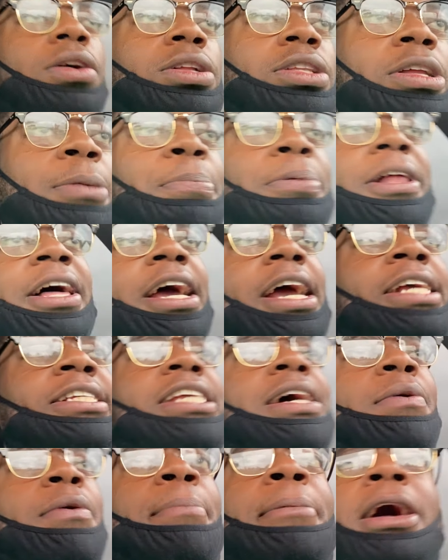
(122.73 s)
the
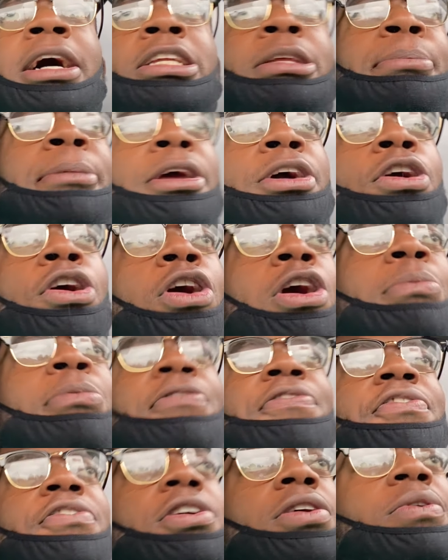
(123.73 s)
plays that were about to be called
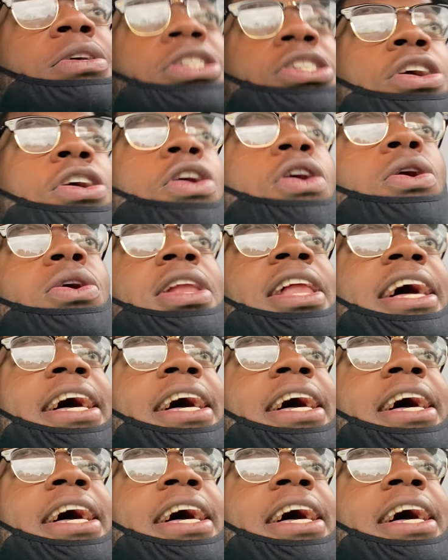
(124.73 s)
before it was called.